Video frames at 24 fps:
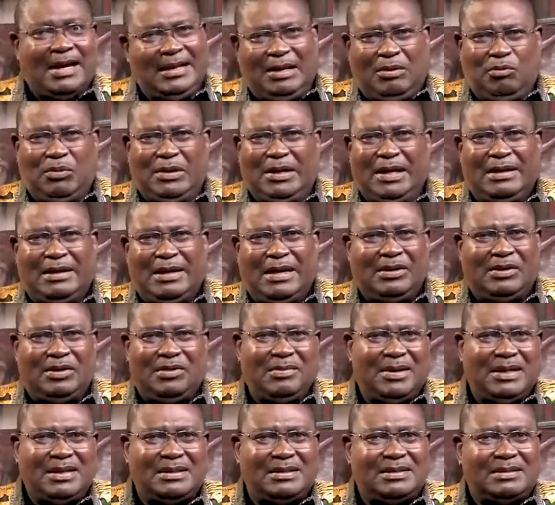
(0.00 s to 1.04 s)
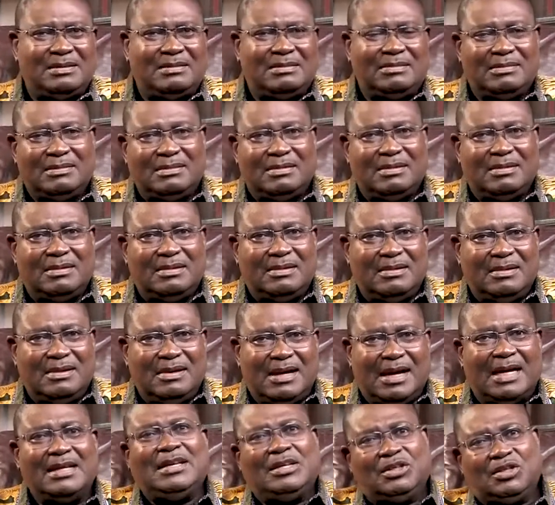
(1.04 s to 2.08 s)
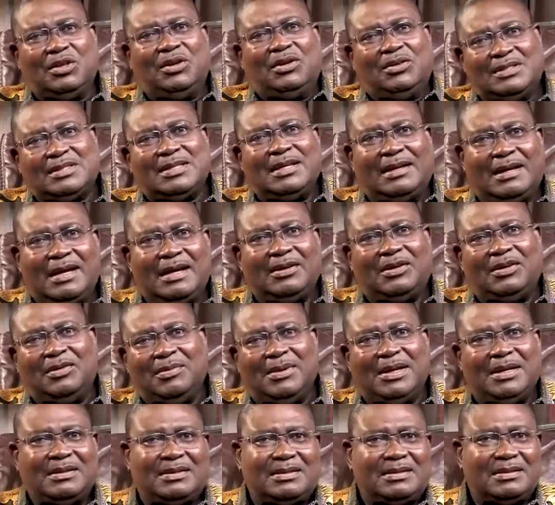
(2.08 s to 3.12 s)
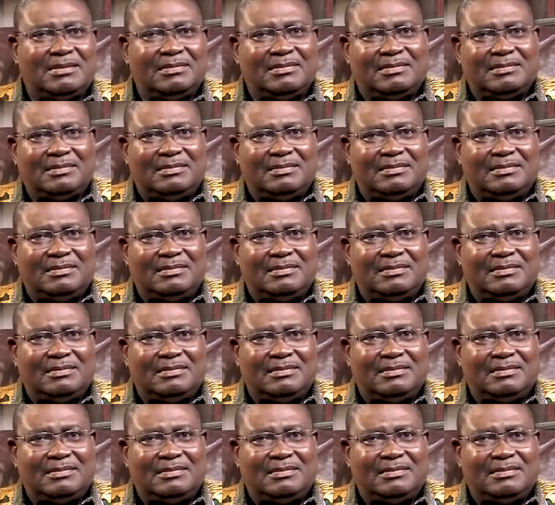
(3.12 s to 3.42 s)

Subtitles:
I didn't win an argument. I just lost an argument.